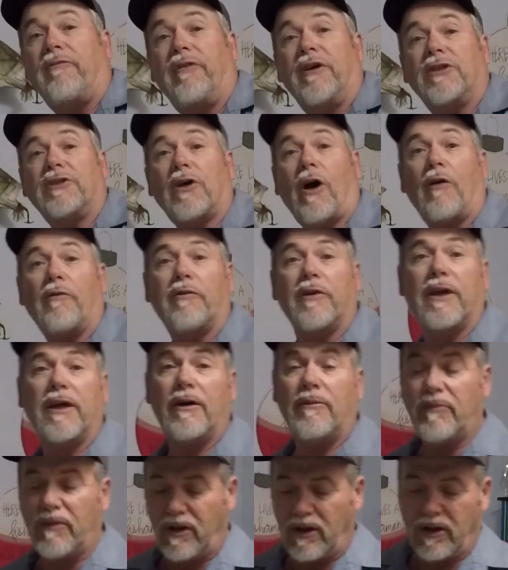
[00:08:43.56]
fish off of
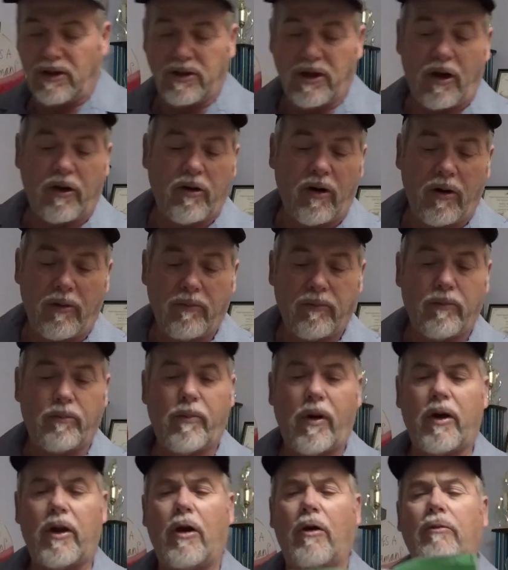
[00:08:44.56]
them.
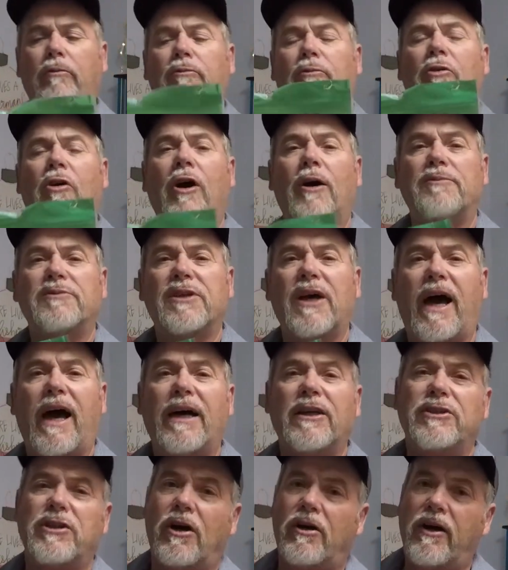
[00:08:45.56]
Yamamoto grubs,
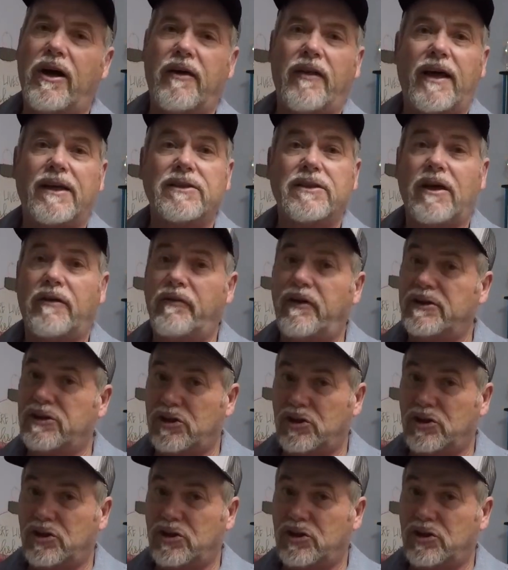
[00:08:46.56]
guys, y'all know how that stuff is.